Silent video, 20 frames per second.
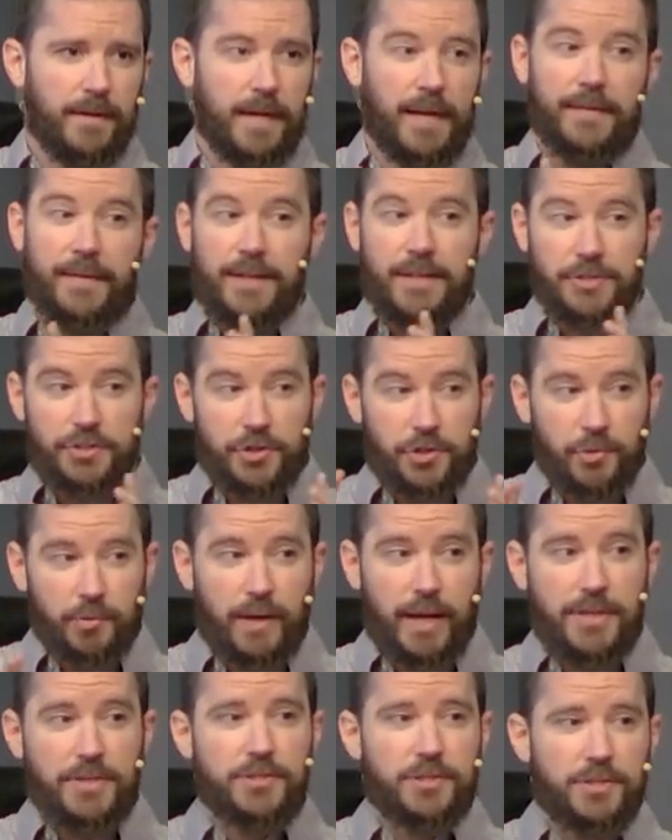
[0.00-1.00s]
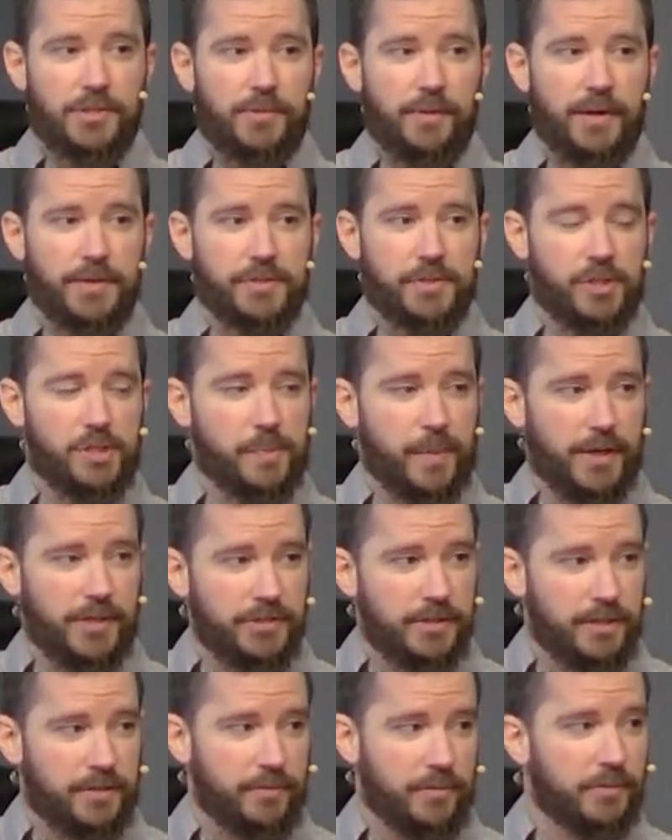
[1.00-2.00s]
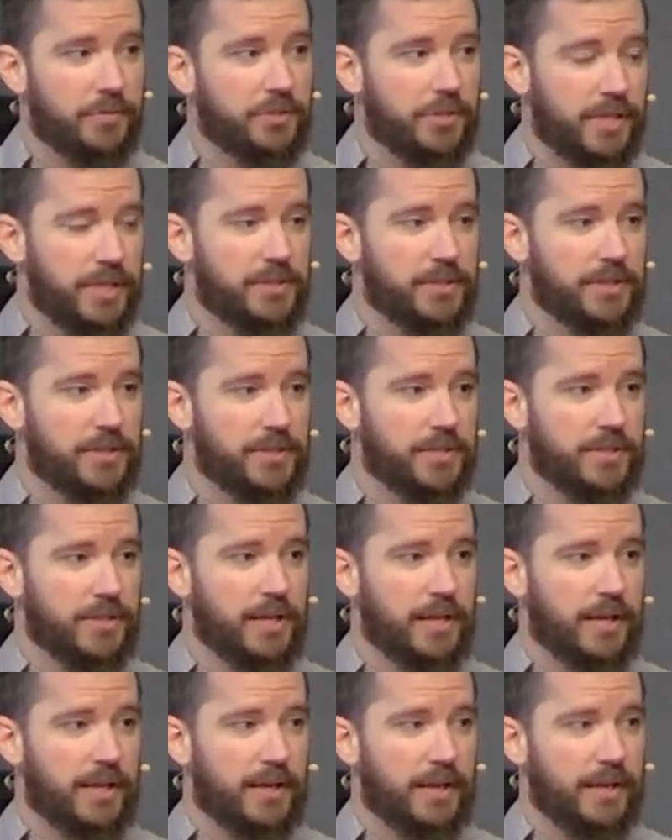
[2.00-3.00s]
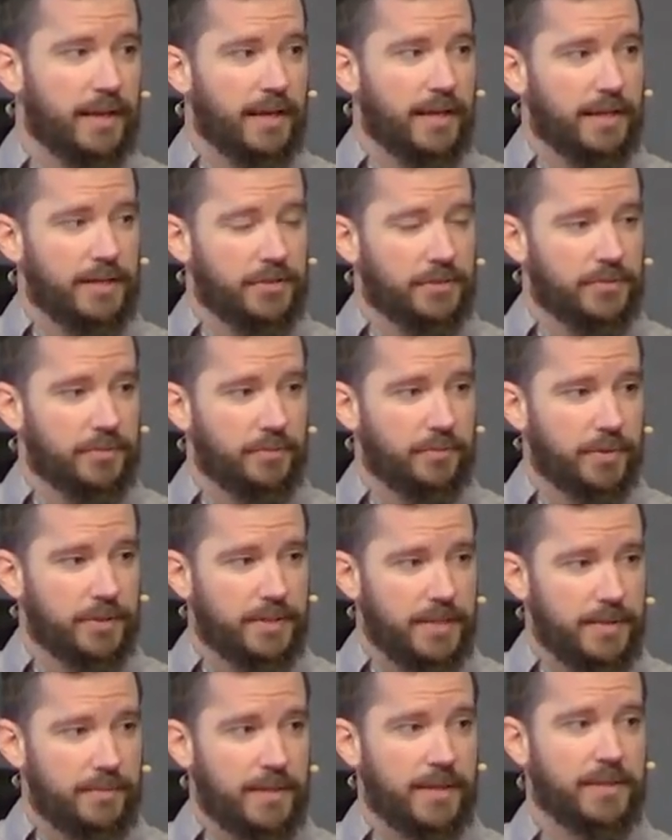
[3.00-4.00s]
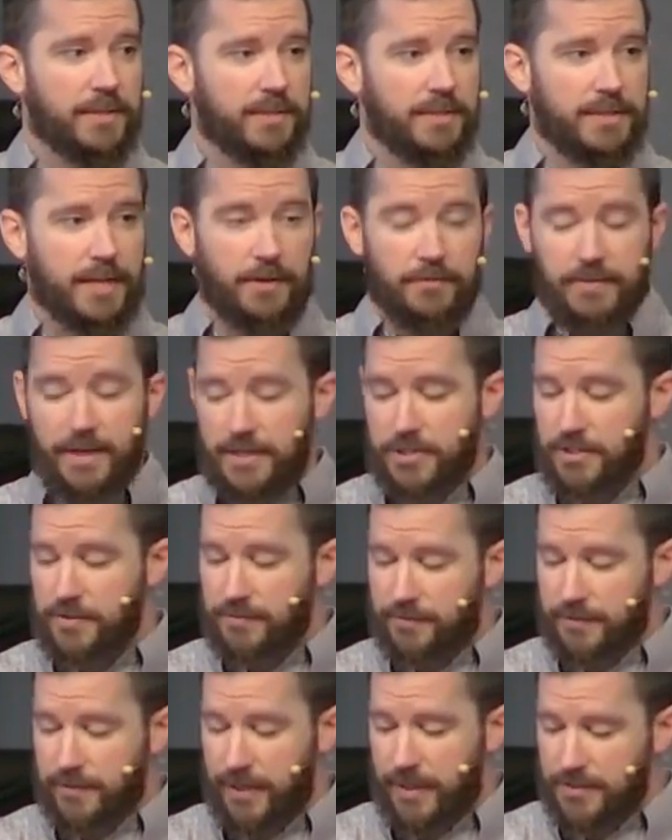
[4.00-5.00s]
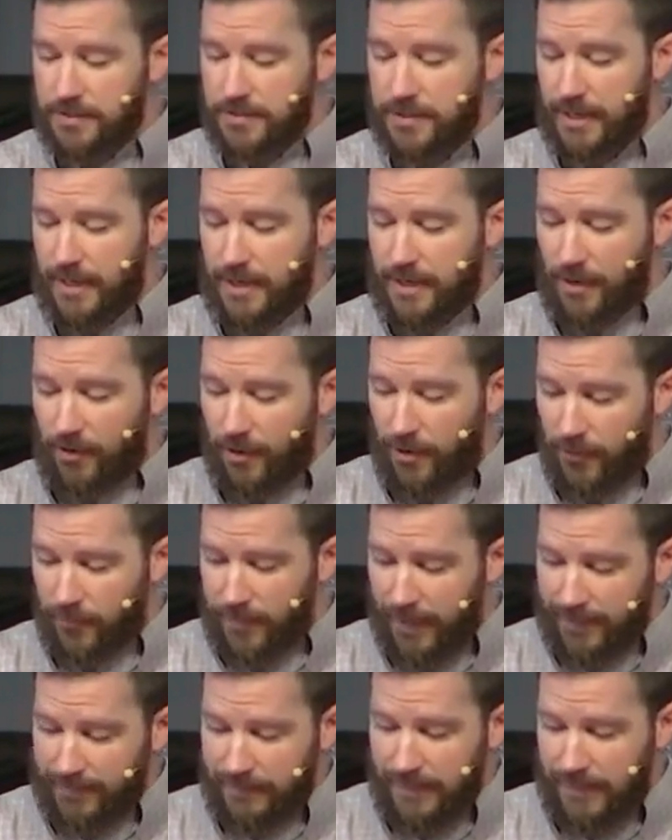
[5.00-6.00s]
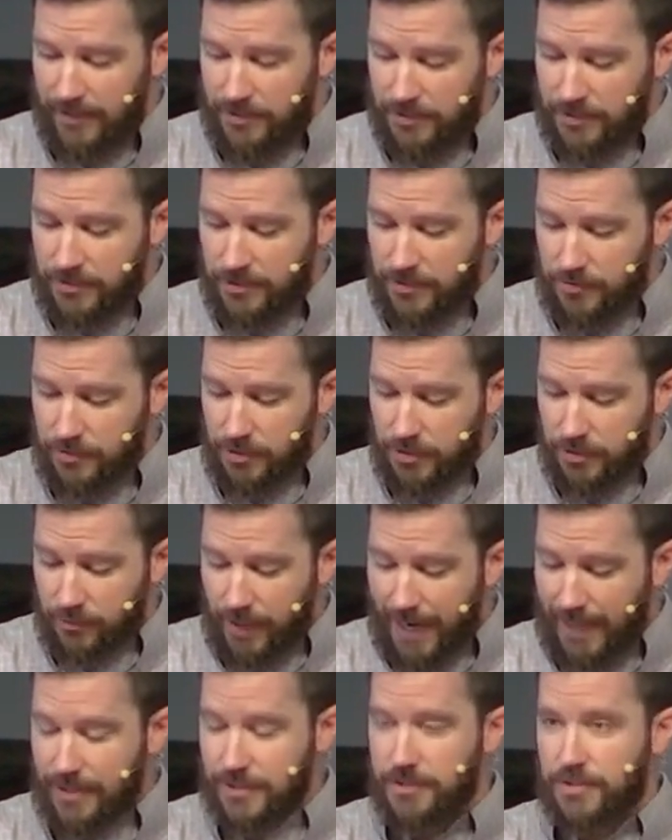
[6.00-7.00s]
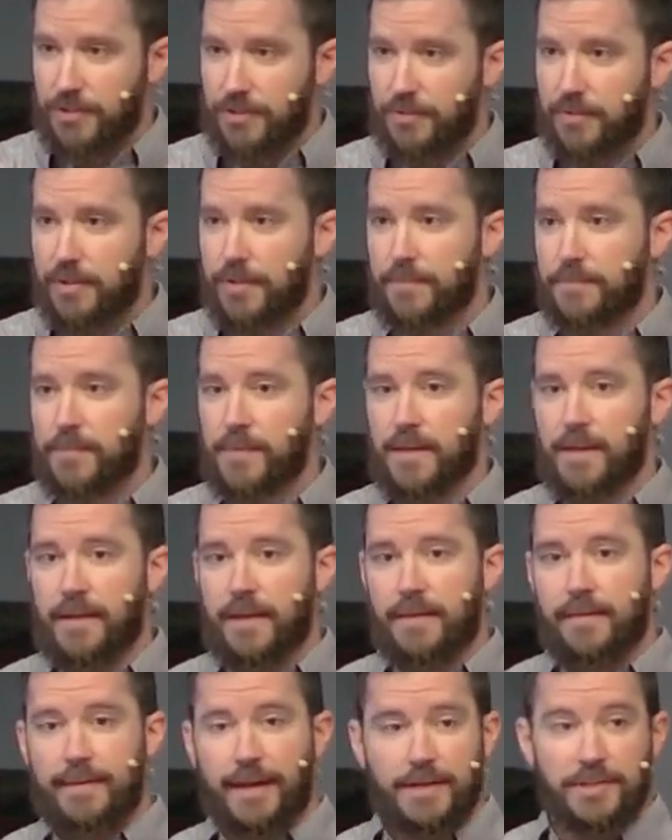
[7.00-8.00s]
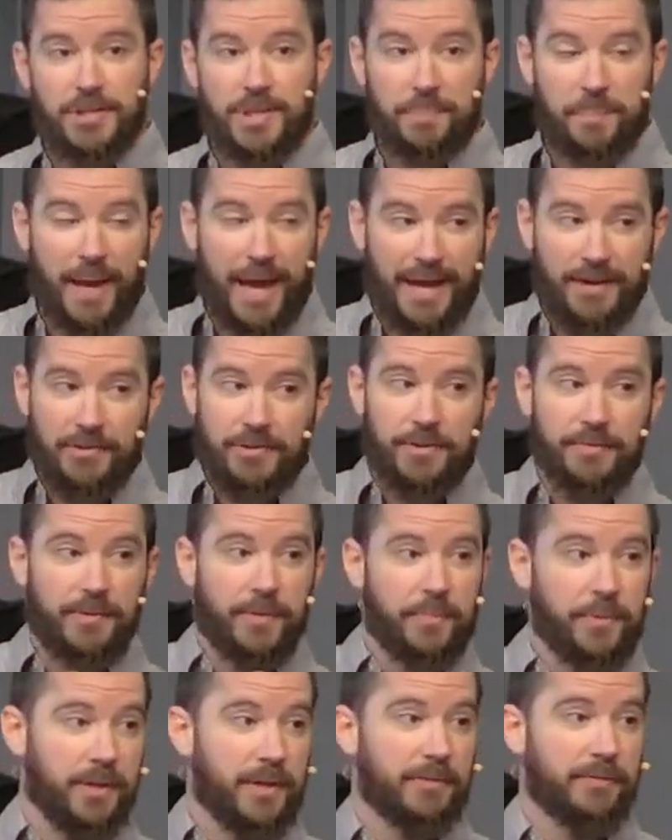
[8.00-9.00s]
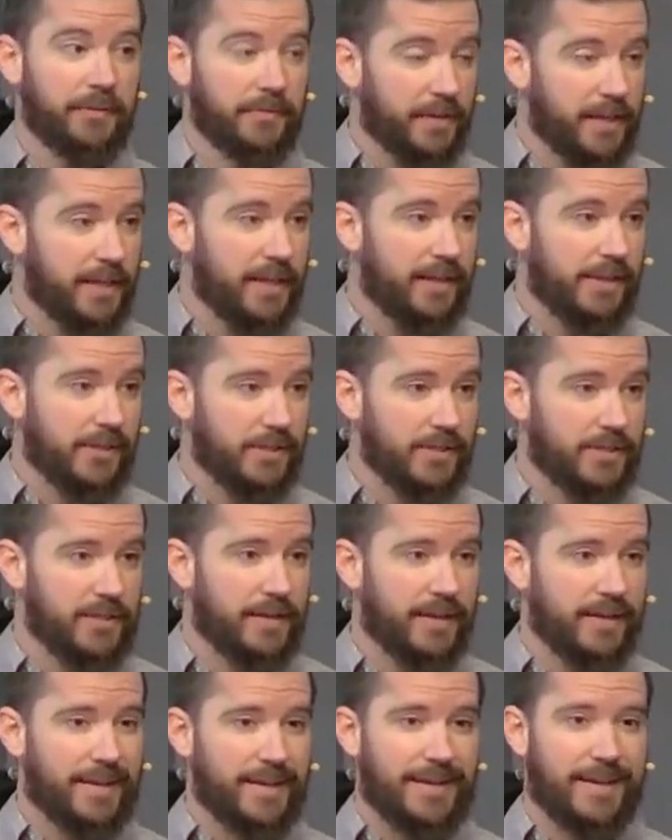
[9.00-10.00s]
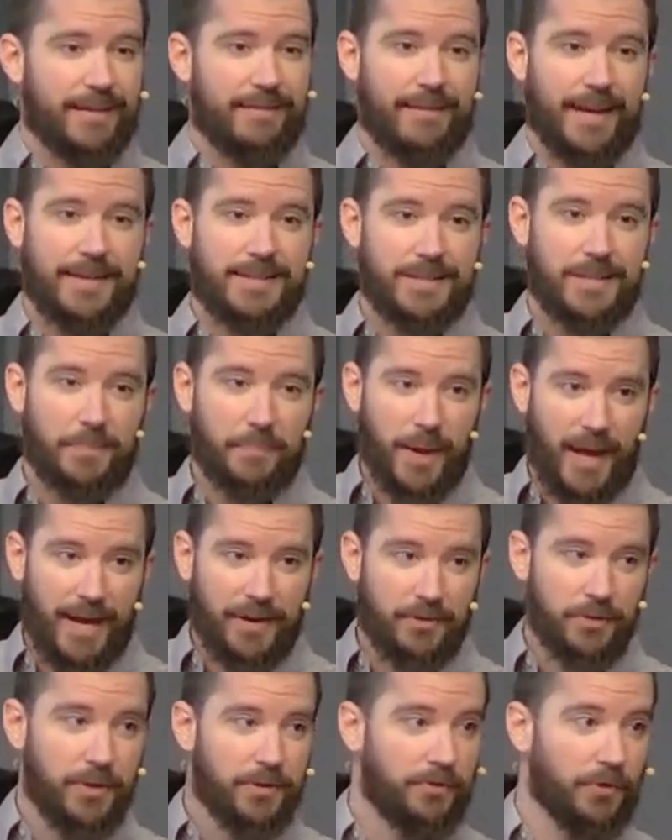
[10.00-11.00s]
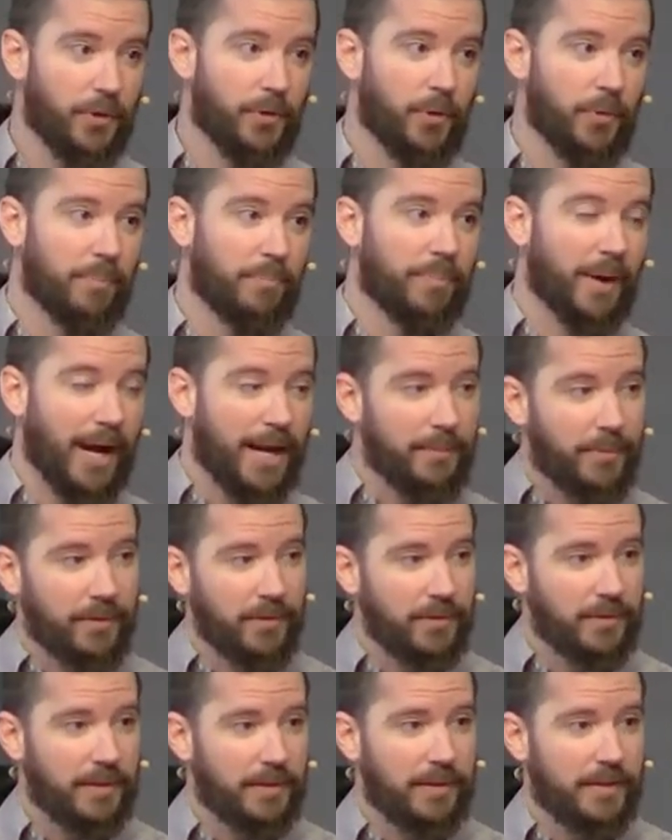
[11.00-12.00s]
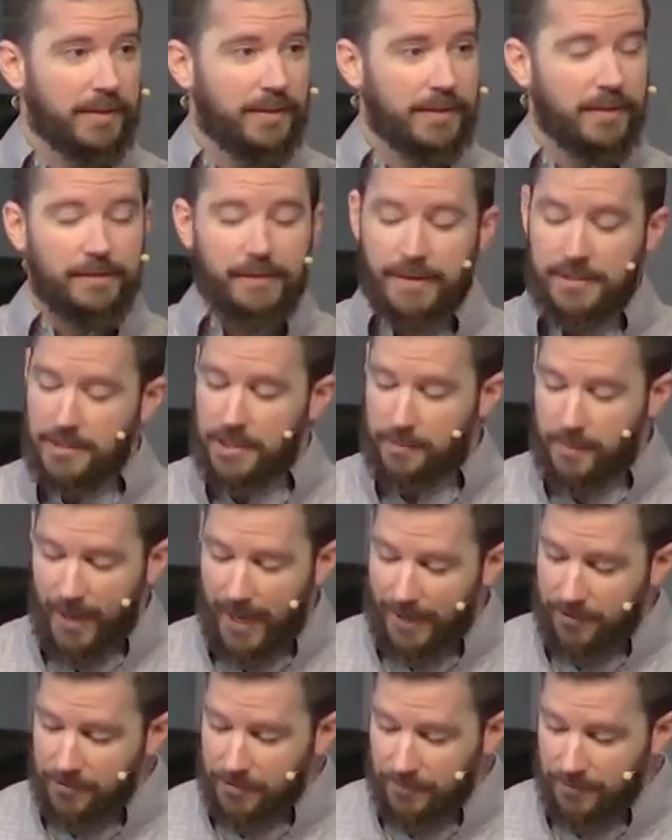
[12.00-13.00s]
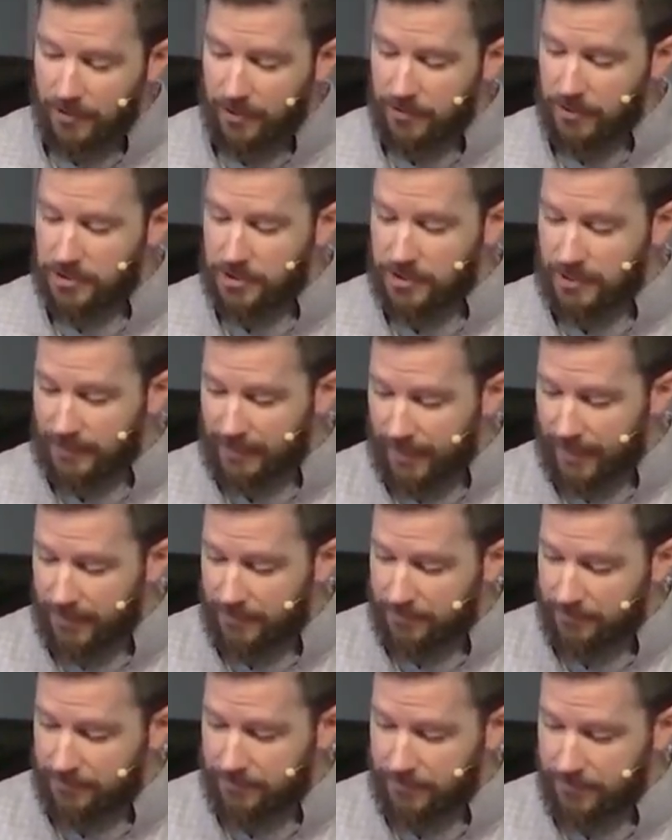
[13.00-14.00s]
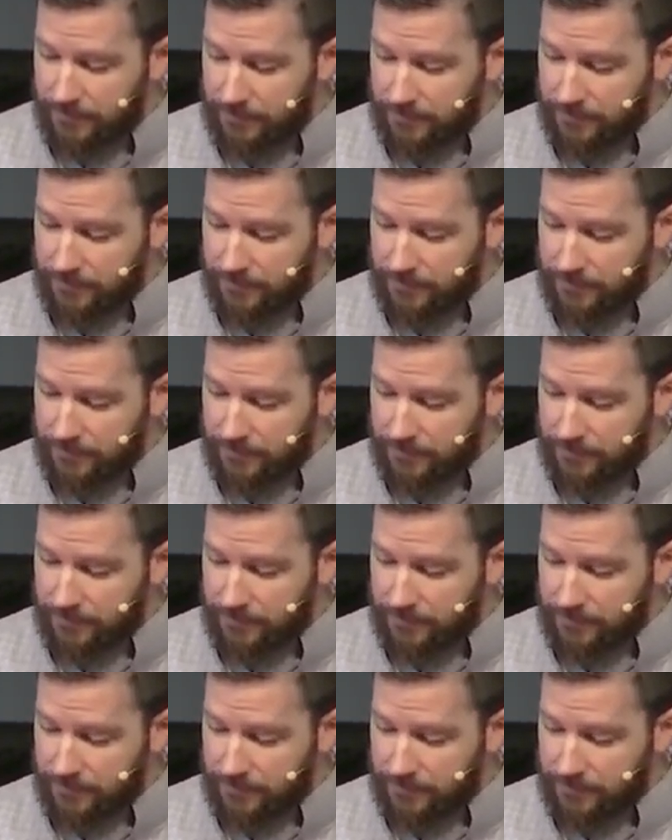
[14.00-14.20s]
and then His grace to us, especially through Jesus and His redeeming salvation for us, all that leads to gratitude. That's the pattern of the book of Leviticus. That's the pattern of the whole Bible. That's the pattern of the Christian life.